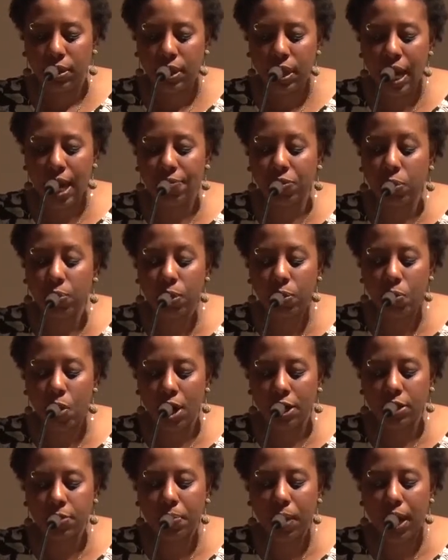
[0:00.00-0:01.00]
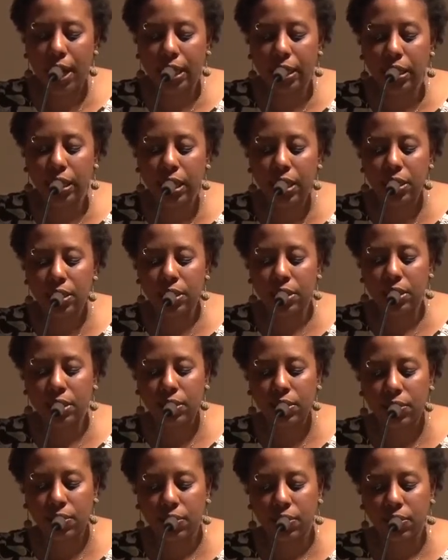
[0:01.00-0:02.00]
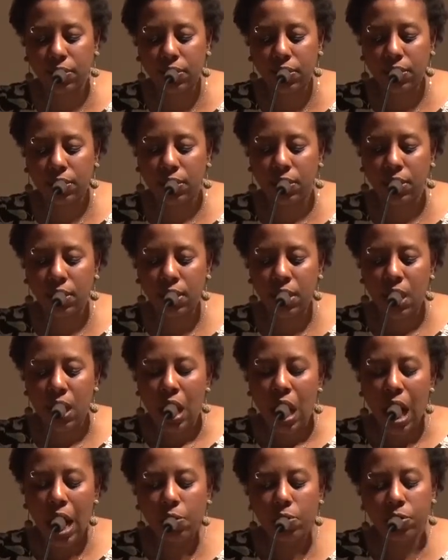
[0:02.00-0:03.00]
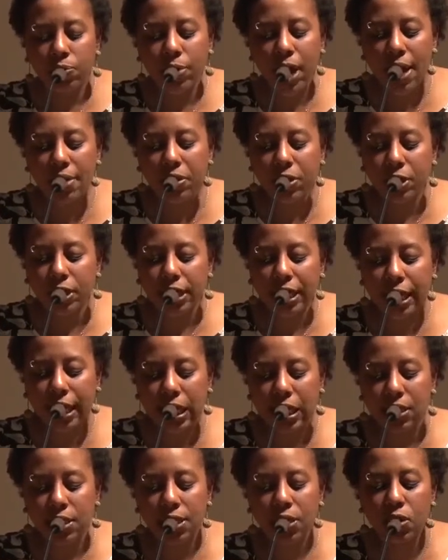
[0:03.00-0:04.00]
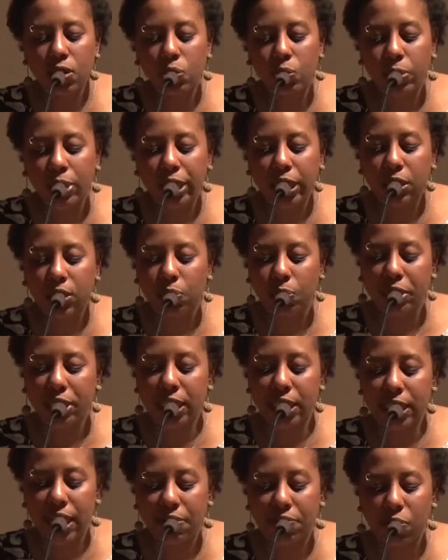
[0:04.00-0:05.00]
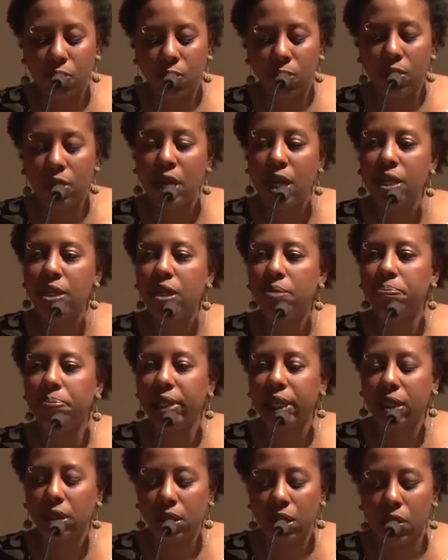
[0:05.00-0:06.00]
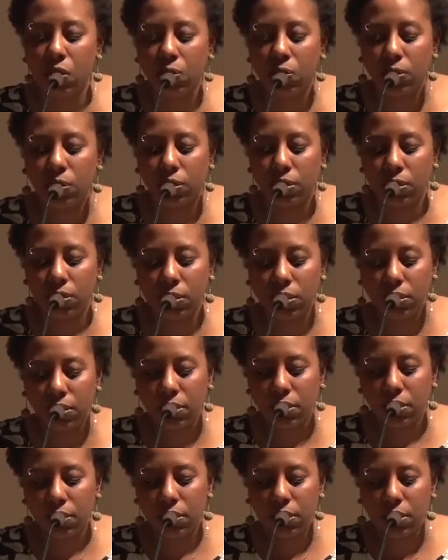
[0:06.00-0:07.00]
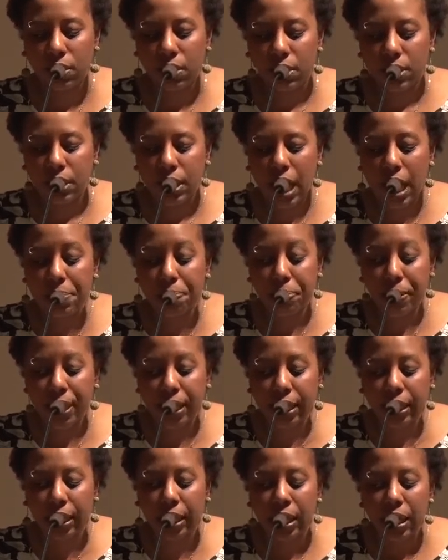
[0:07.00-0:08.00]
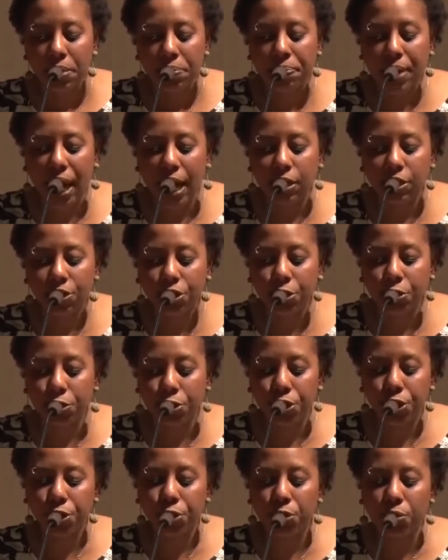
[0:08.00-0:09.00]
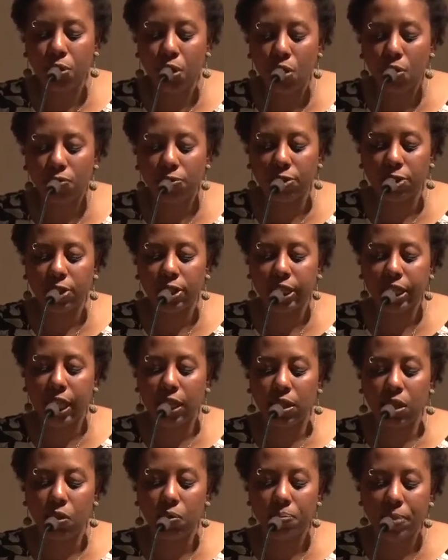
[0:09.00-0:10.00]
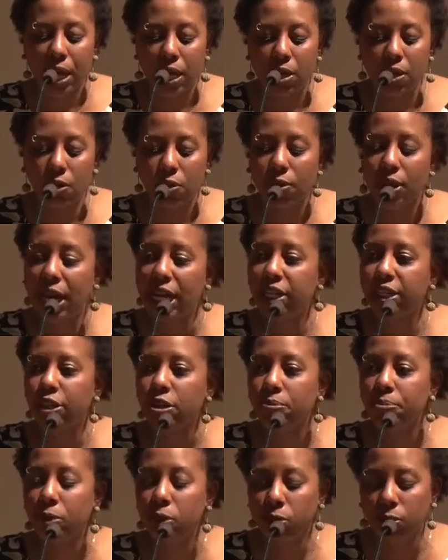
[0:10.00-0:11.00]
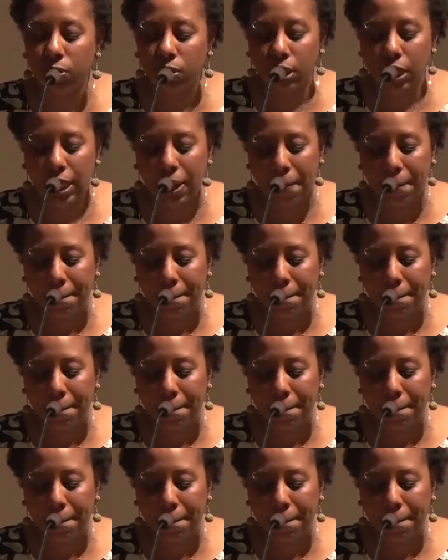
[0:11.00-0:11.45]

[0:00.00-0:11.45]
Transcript: Everyone walks behind us. I would rather dance hoodwinked with the devil than be alone. I pick bad juju over yellow meadow and your moon.